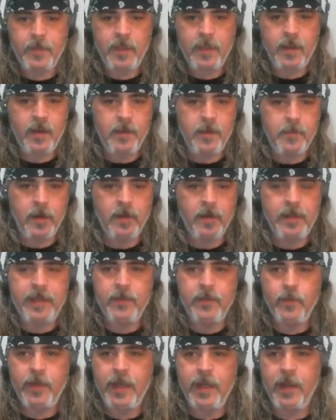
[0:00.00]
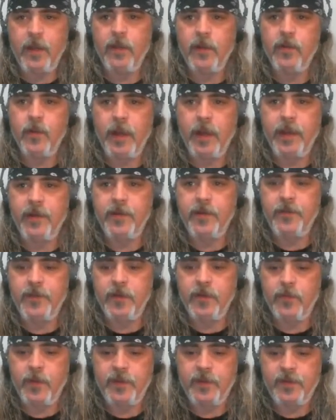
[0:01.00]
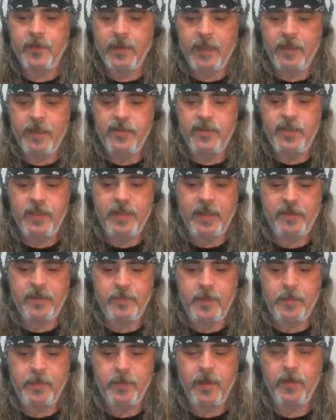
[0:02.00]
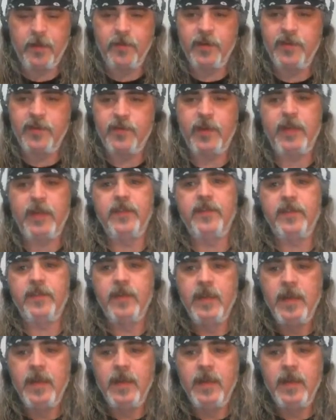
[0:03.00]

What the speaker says: Marlene Winnell, who I interviewed recently, and she takes people on retreats